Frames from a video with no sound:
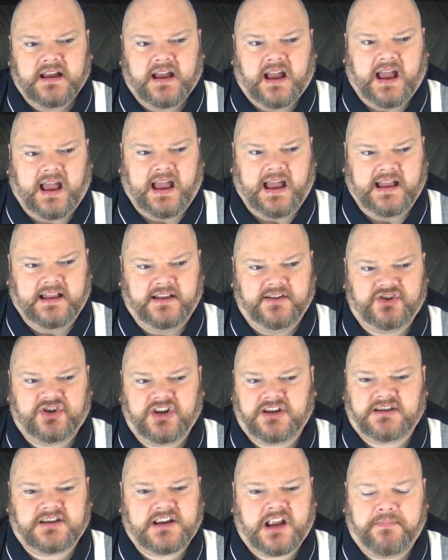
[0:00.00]
and she
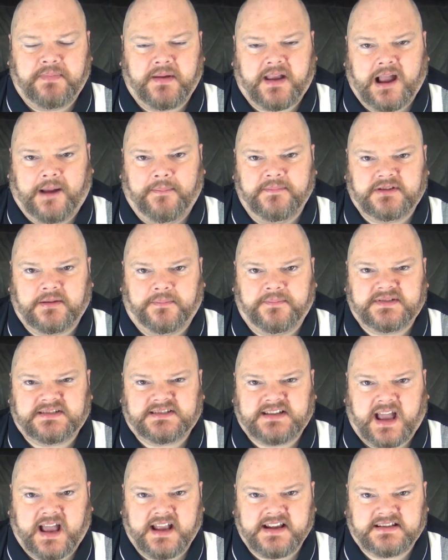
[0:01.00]
just becomes
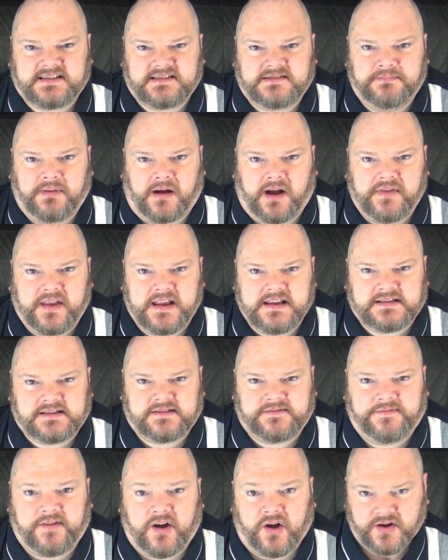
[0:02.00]
obsessed by these
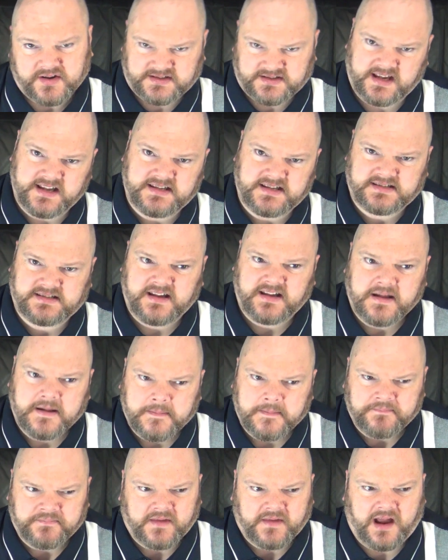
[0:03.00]
foxes.
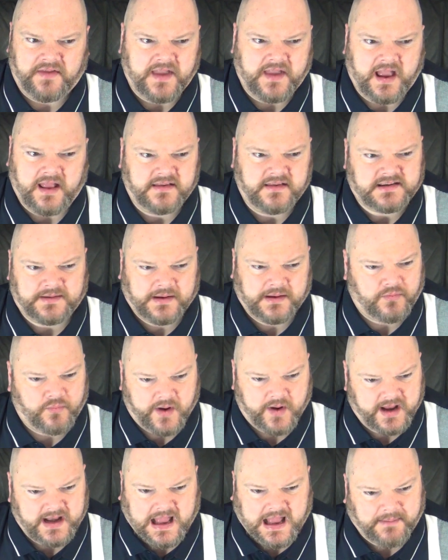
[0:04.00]
And then something
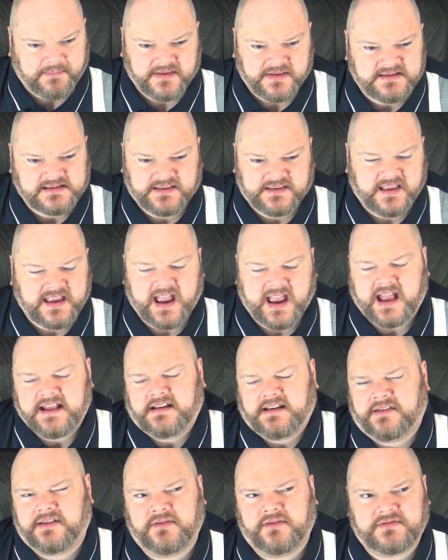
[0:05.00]
weird happens at the end.
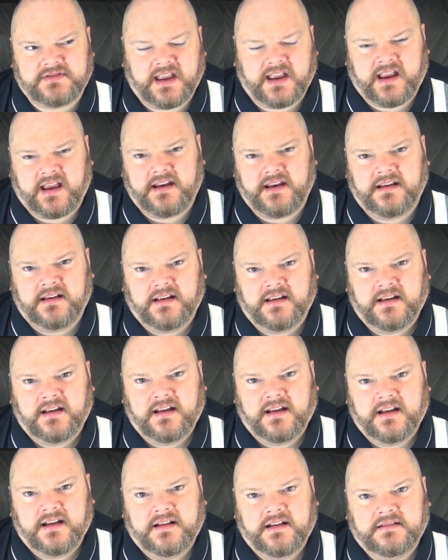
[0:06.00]
I was thinking,
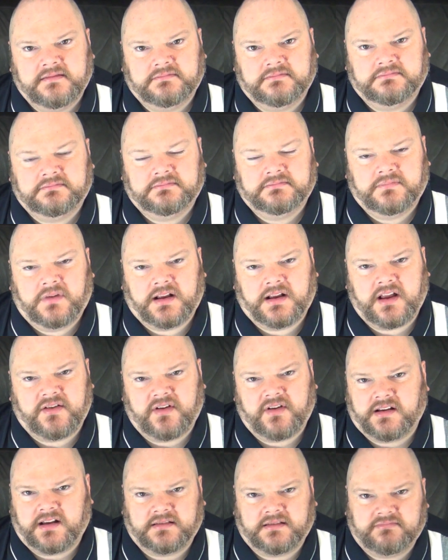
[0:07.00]
uh,
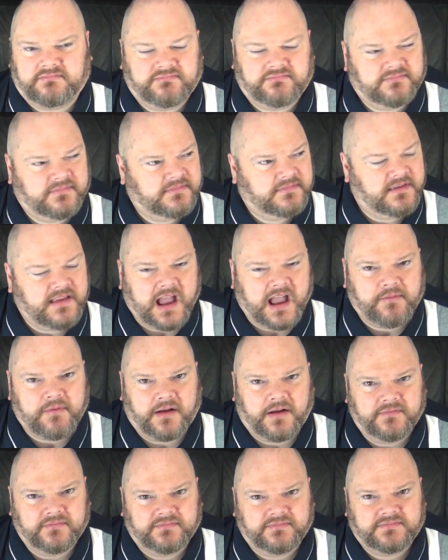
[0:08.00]
uh, that
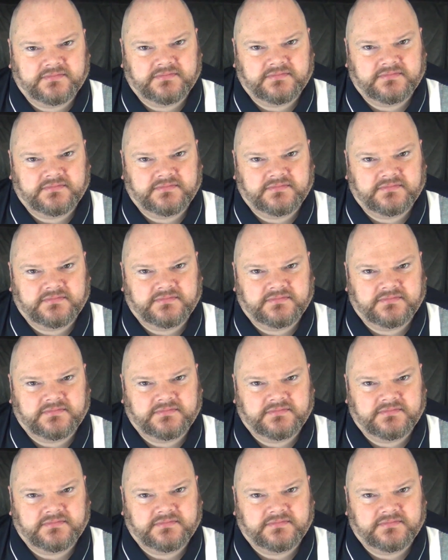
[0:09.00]
one